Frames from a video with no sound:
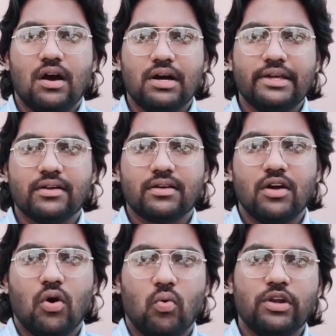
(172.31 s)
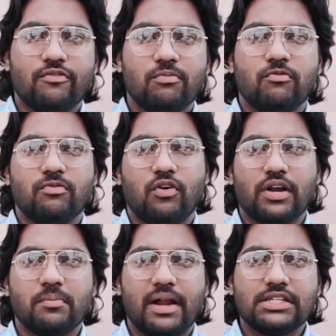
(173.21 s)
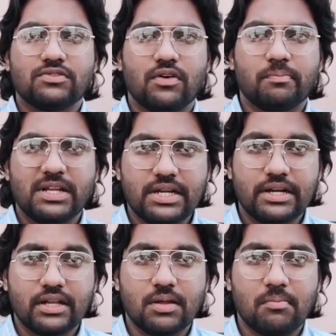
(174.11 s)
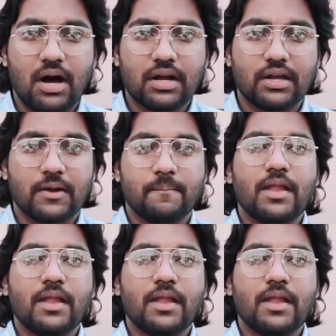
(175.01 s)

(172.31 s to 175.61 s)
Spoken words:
Earlier, only foreign brands were present in the market.